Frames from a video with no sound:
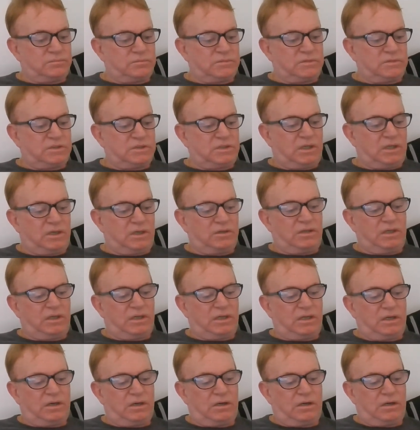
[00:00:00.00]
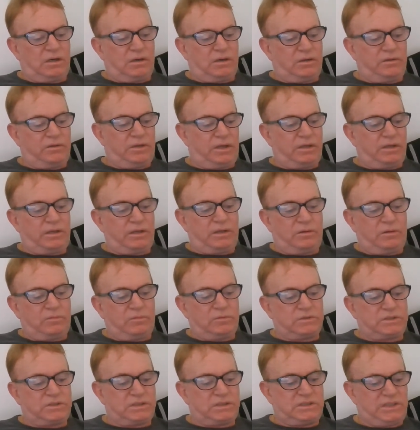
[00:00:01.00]
So yeah, that
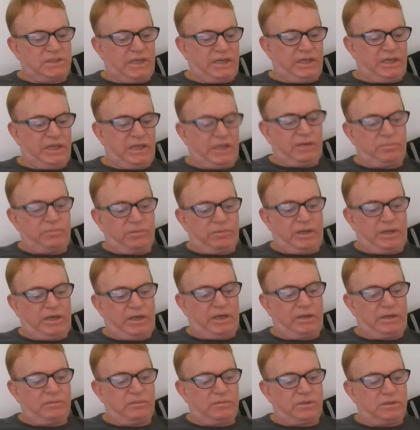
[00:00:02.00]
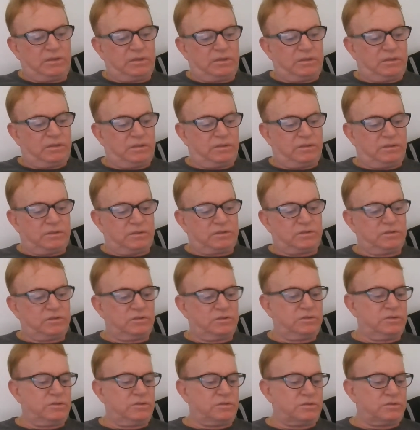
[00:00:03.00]
was a 10-year plan, but the
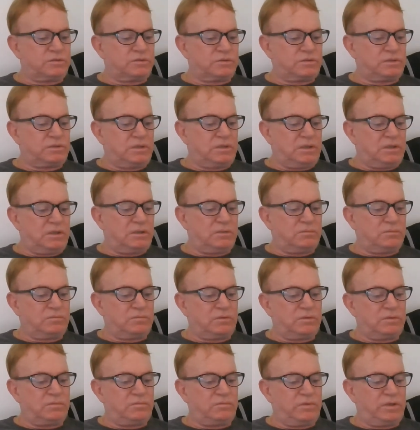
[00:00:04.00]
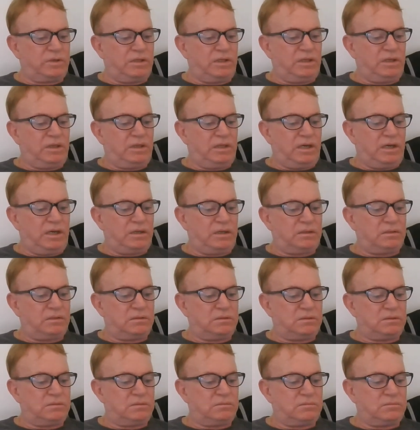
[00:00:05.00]
tools within that
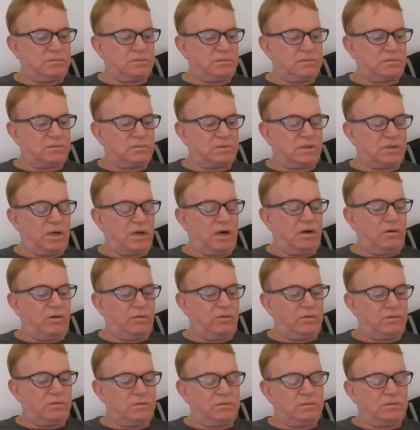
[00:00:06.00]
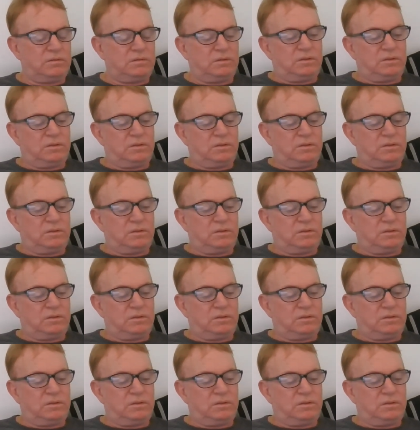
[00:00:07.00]
goal